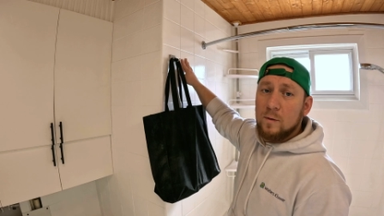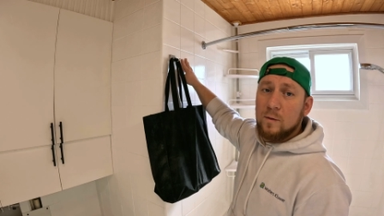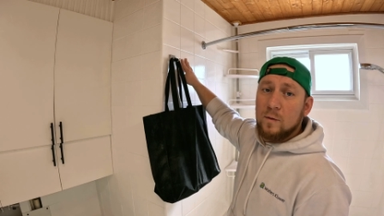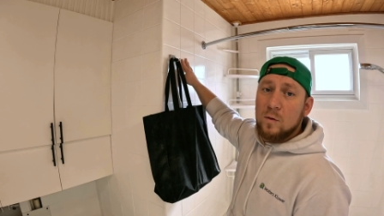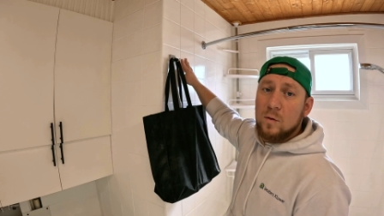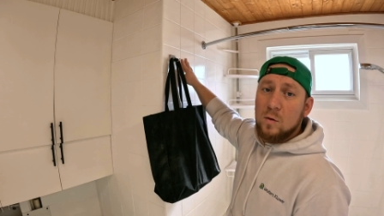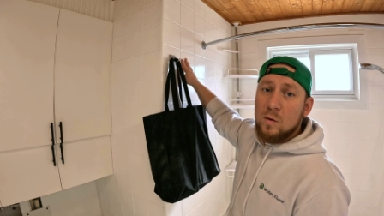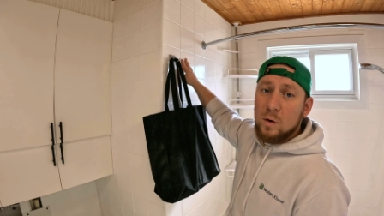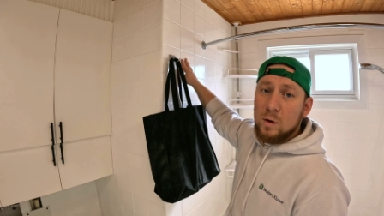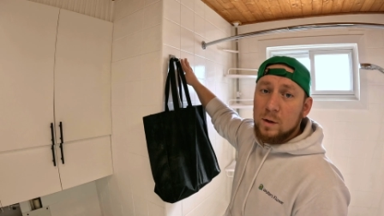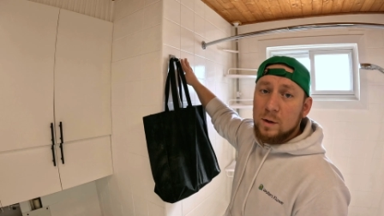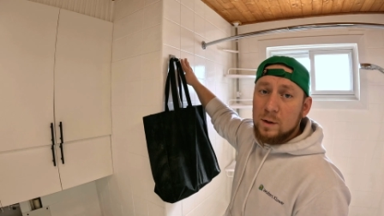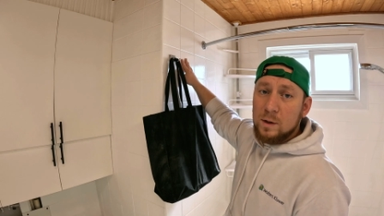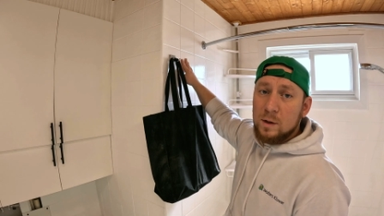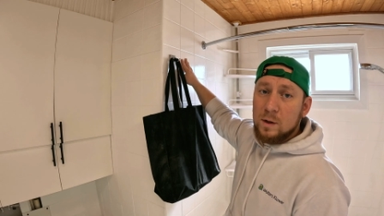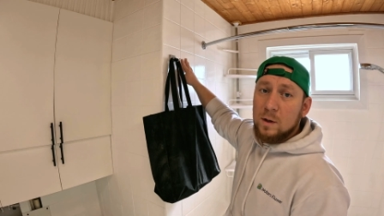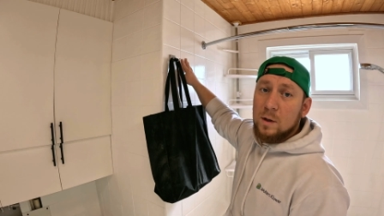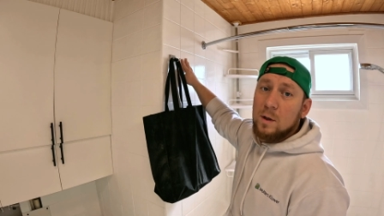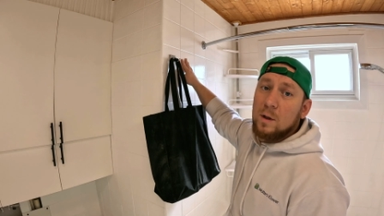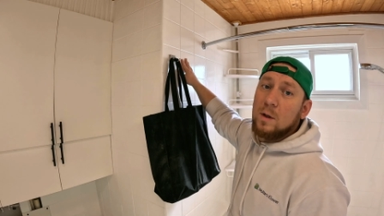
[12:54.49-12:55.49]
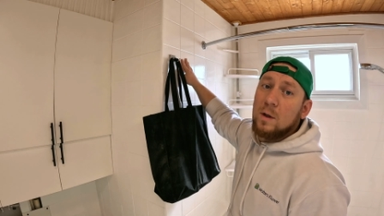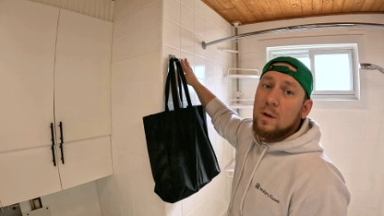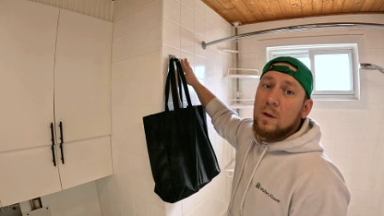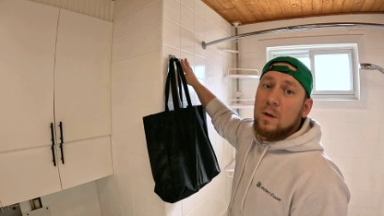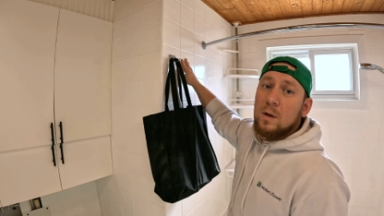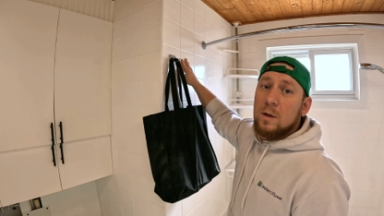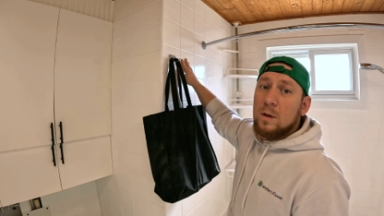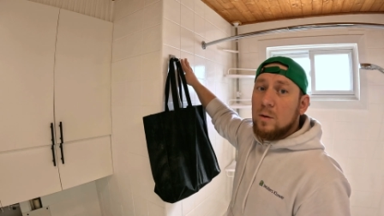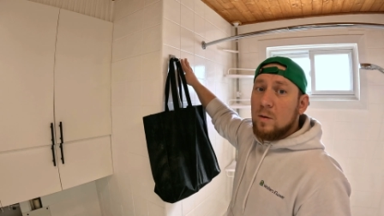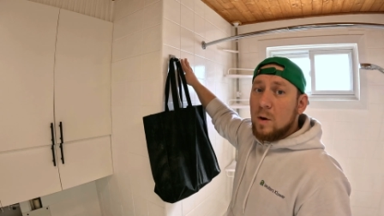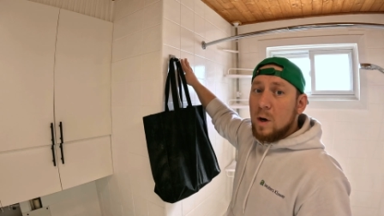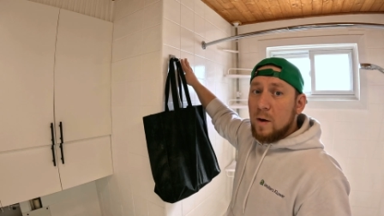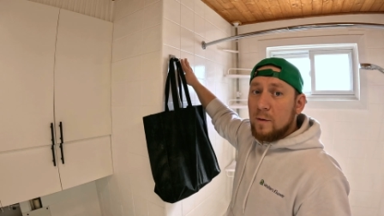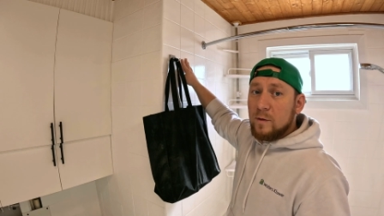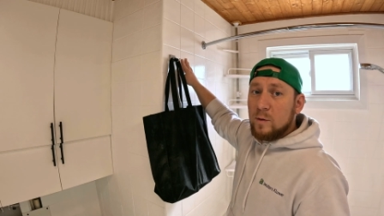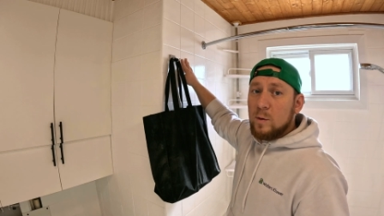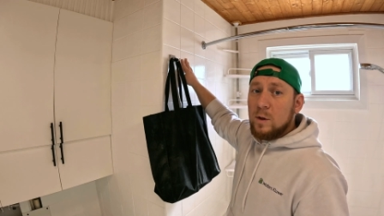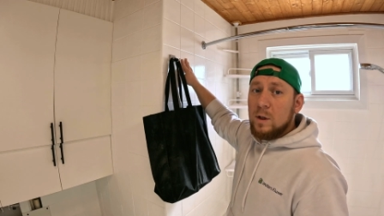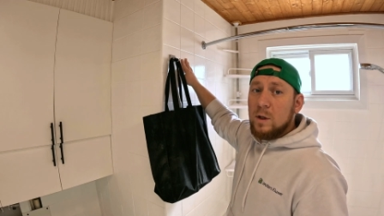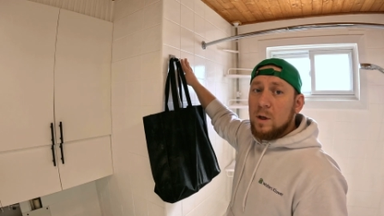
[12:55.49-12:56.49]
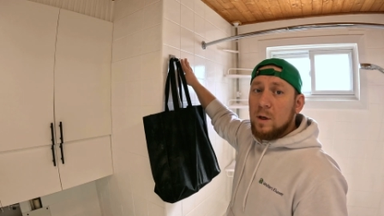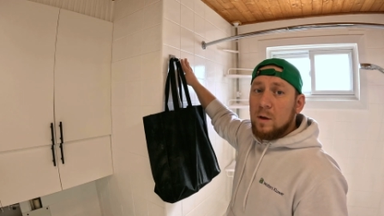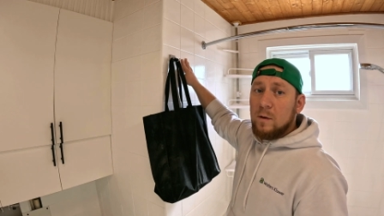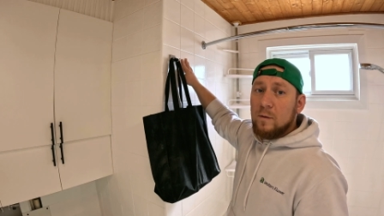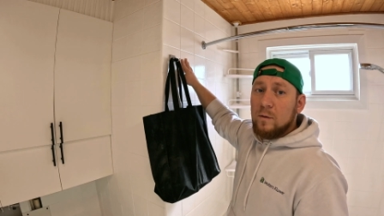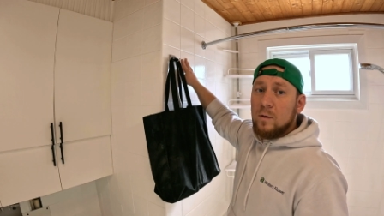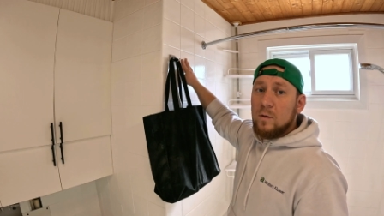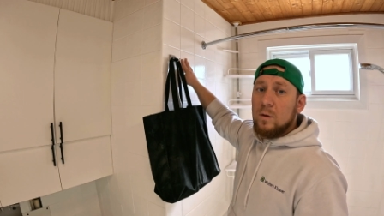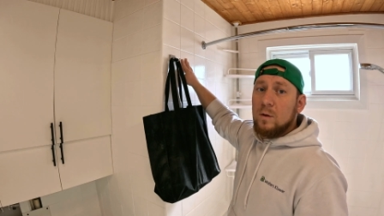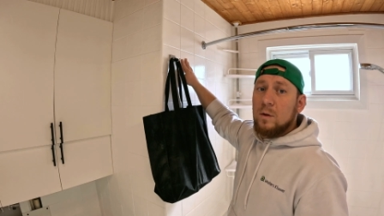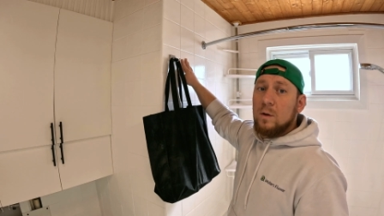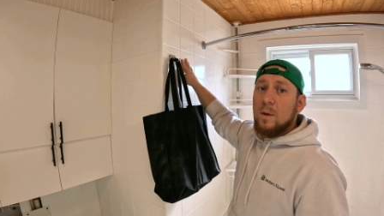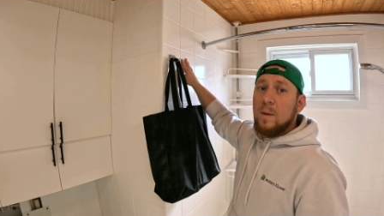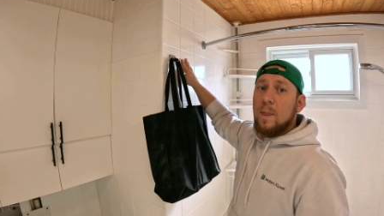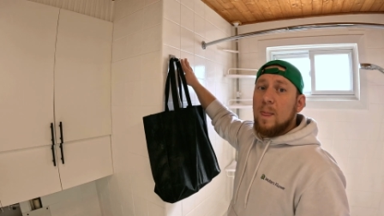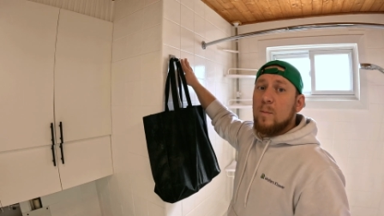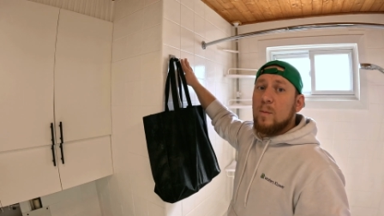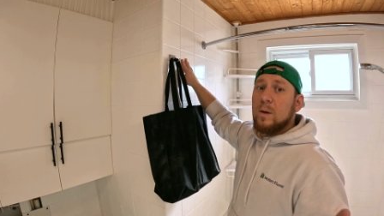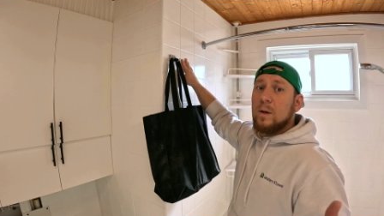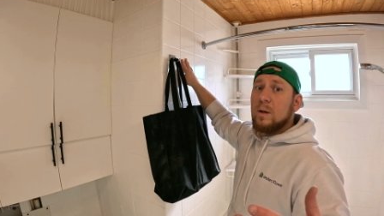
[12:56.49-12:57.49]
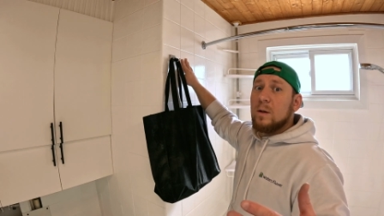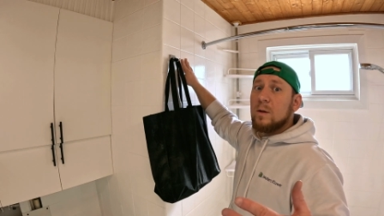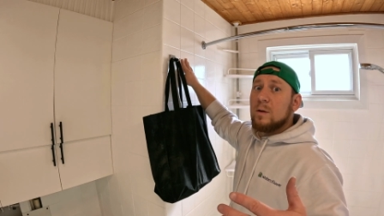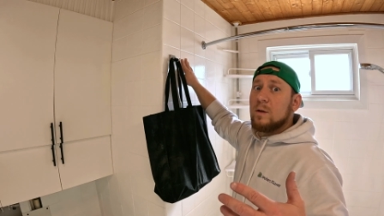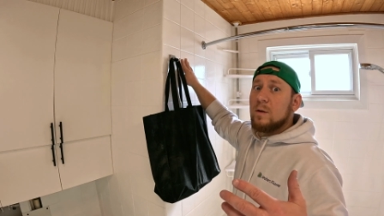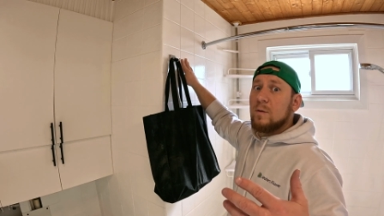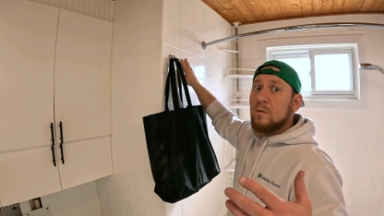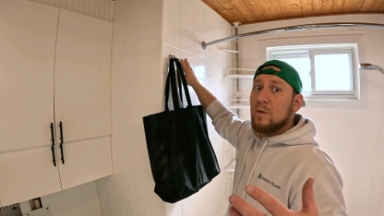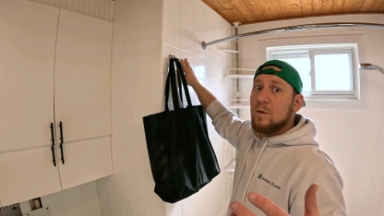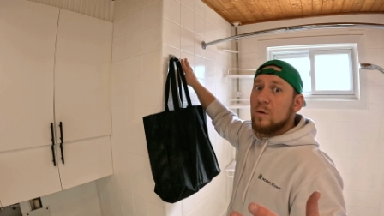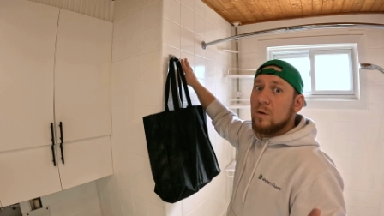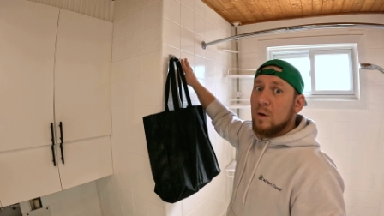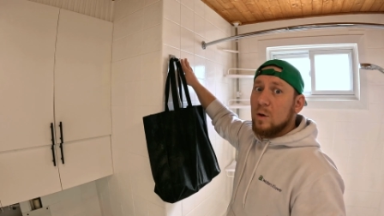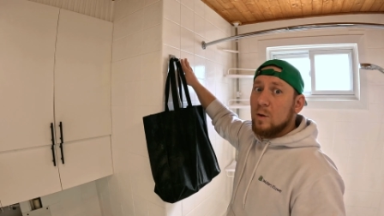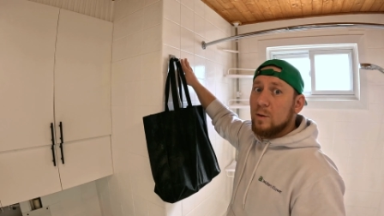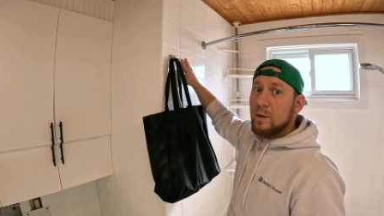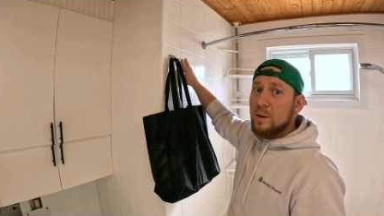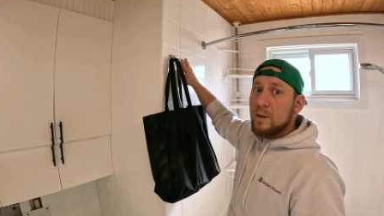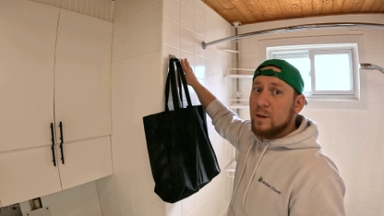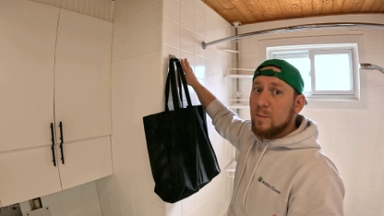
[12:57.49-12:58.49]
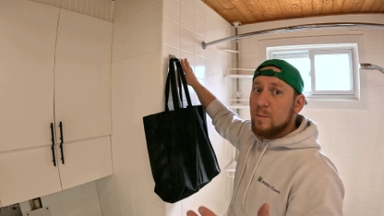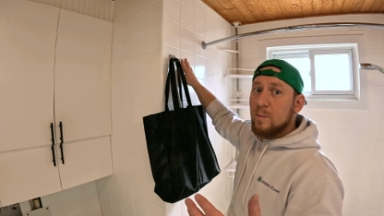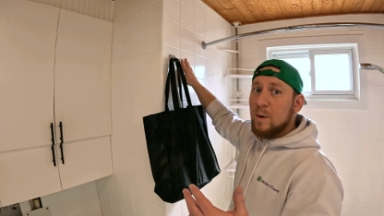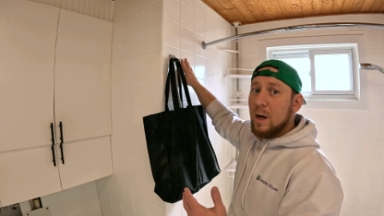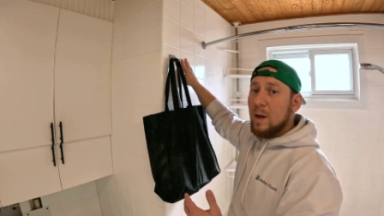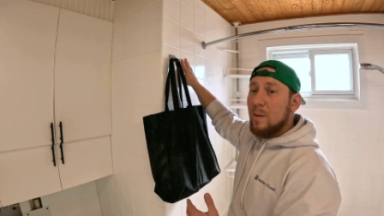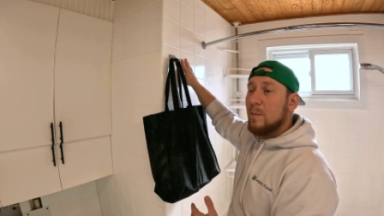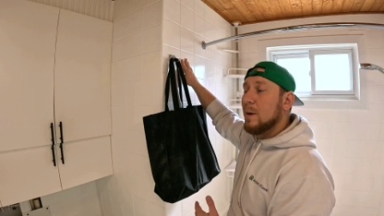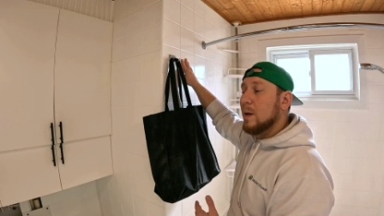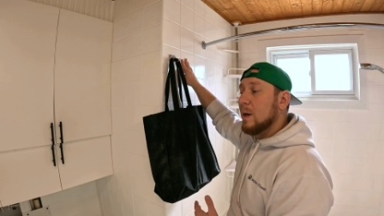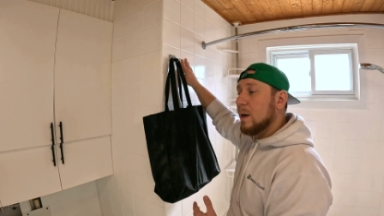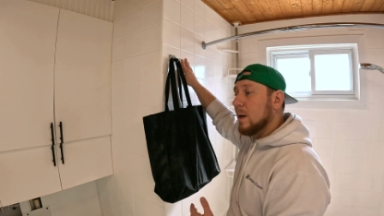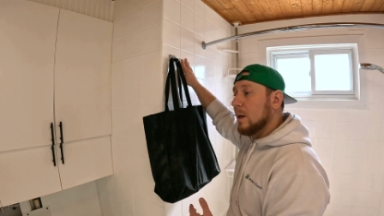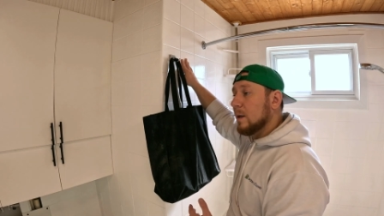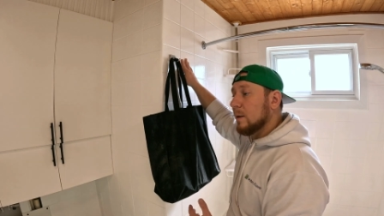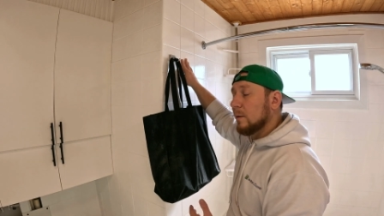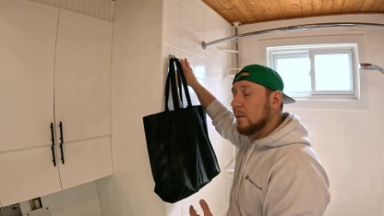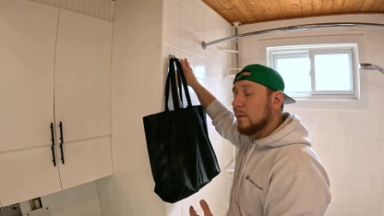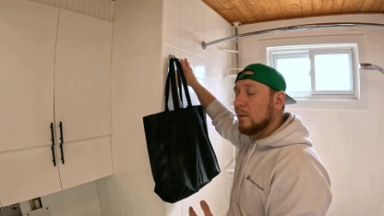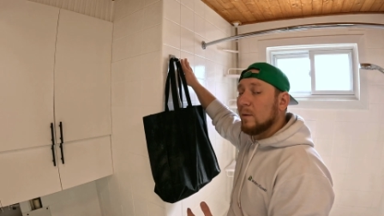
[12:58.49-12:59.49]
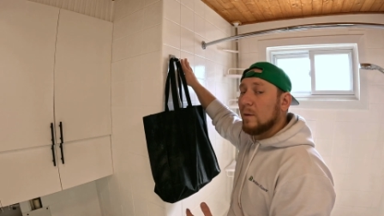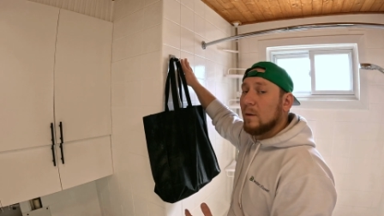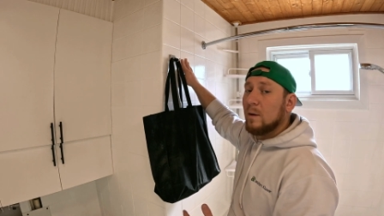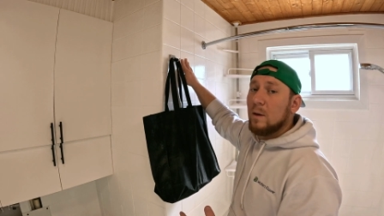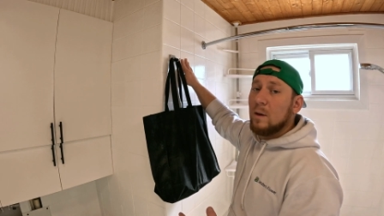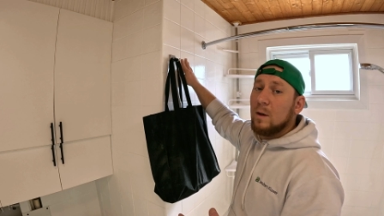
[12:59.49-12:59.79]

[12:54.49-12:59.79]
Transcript: Of course, you have to be careful, because if you know there is a pipe behind